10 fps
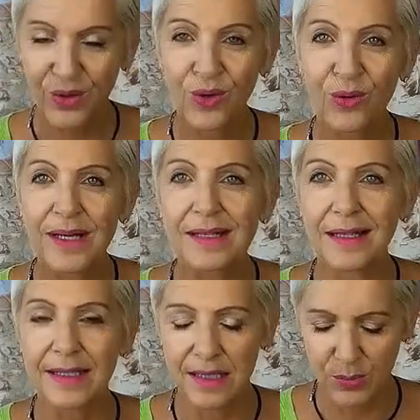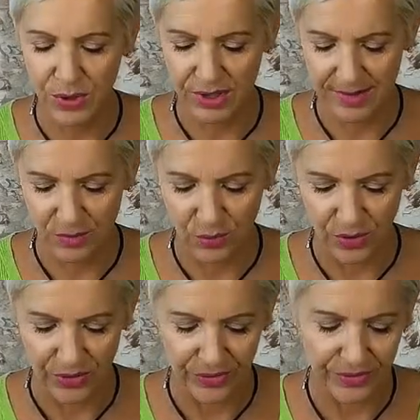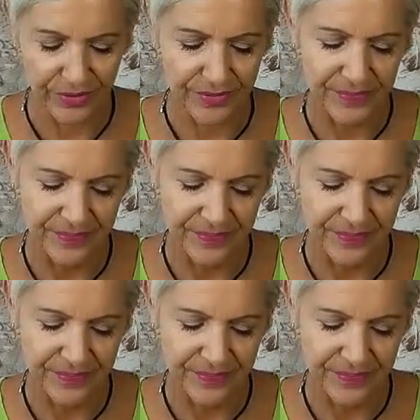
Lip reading: Always leads to personal growth.